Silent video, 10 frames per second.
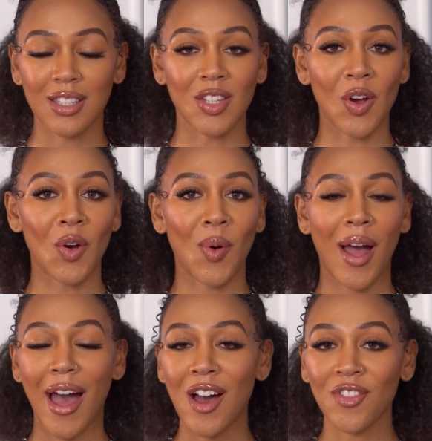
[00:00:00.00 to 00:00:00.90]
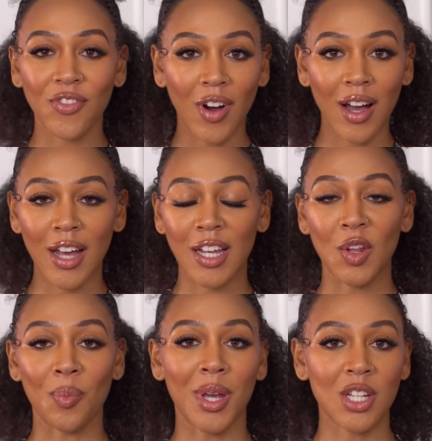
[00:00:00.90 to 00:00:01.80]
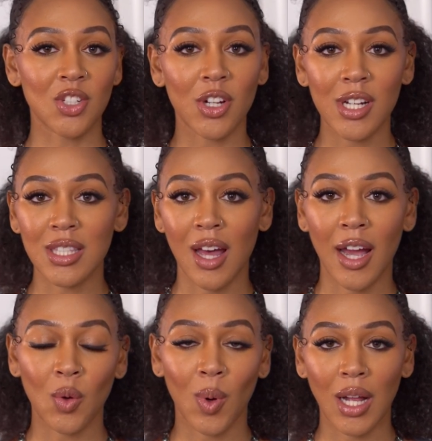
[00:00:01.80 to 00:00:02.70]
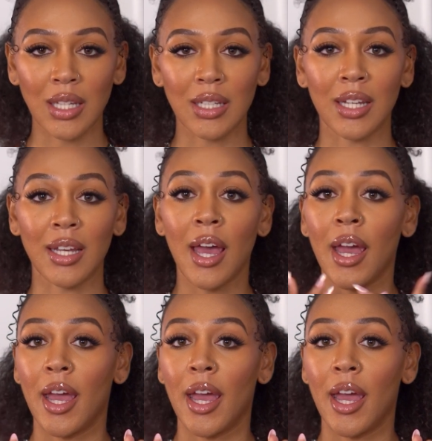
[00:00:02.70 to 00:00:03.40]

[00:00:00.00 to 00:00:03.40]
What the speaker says: So have fun, make sure it's high quality,